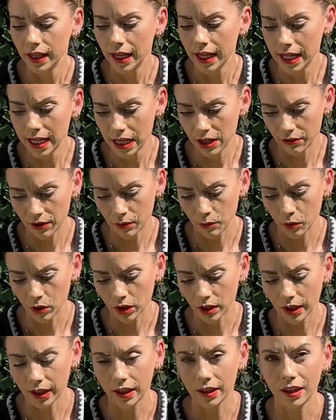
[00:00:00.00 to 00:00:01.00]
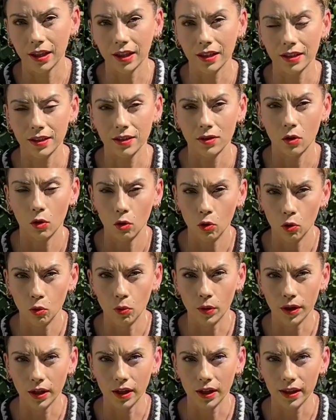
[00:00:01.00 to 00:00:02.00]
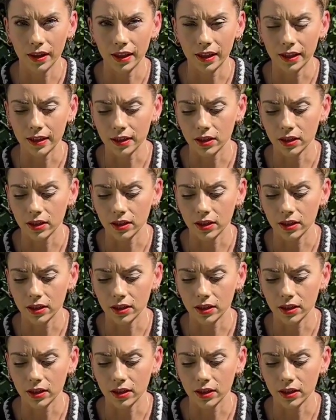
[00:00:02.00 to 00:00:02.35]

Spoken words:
either in one like this or one like this.